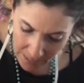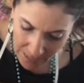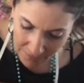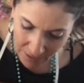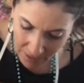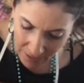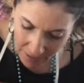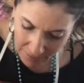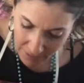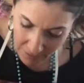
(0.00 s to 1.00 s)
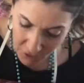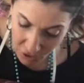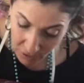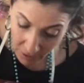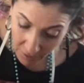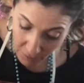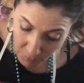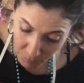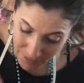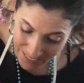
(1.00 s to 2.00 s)
And then I had that
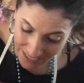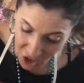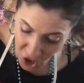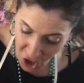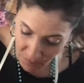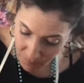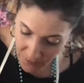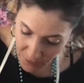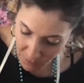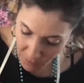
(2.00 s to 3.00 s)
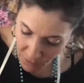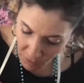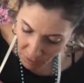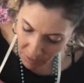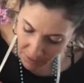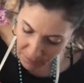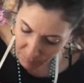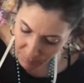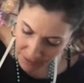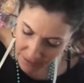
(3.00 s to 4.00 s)
gelato peach. So those are all kind
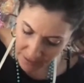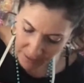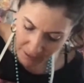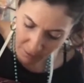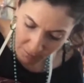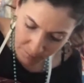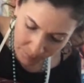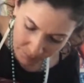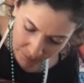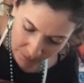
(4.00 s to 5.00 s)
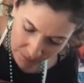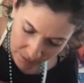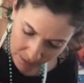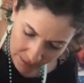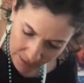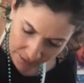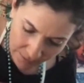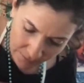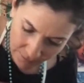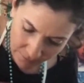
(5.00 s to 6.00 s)
of blending now.
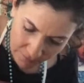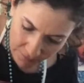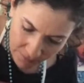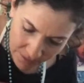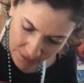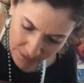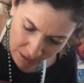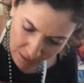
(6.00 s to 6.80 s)
And this is